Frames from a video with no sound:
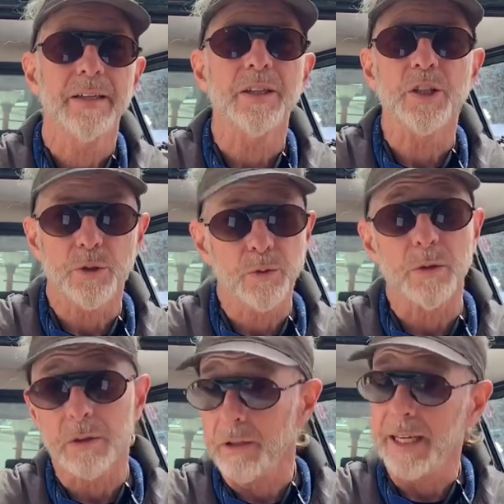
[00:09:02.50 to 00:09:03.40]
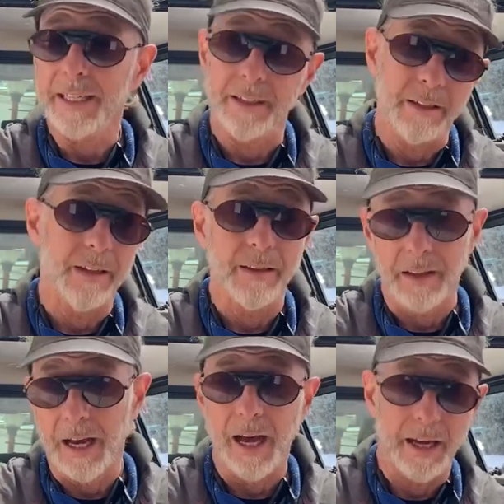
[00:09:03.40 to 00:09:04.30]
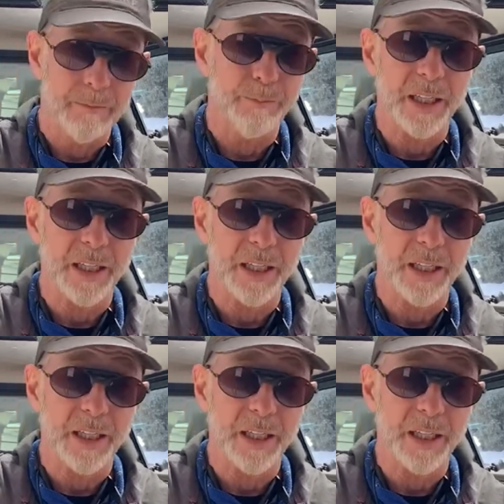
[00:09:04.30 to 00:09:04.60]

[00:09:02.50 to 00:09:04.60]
you will like it a lot,